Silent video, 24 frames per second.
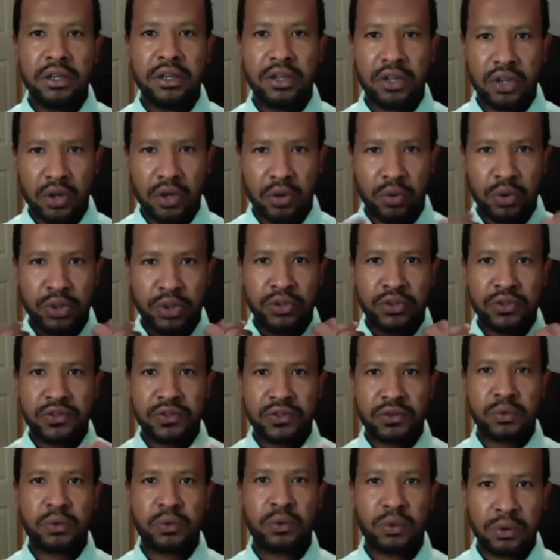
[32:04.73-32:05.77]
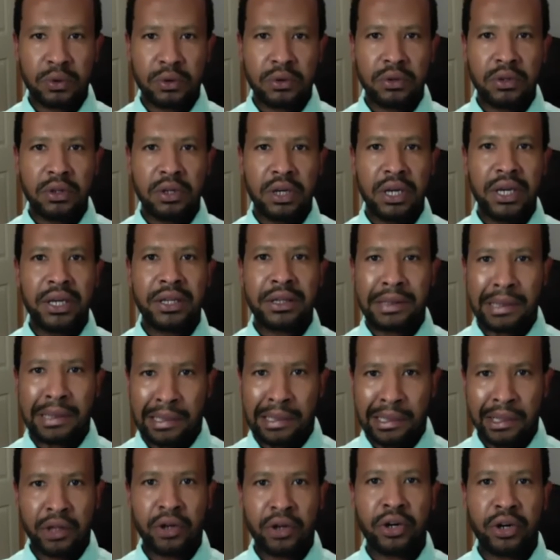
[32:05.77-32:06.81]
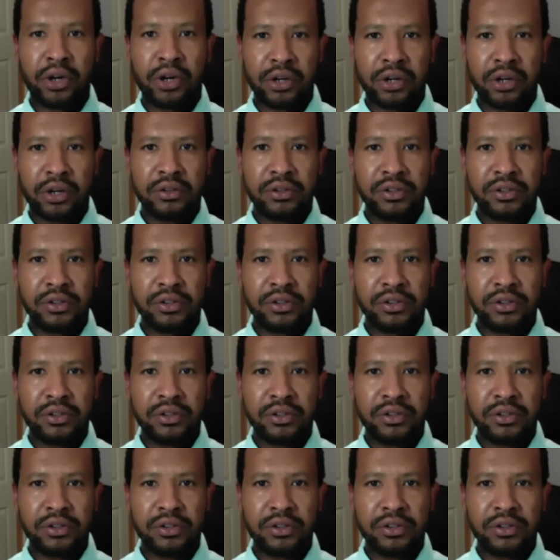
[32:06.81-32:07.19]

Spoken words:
going to school and learn,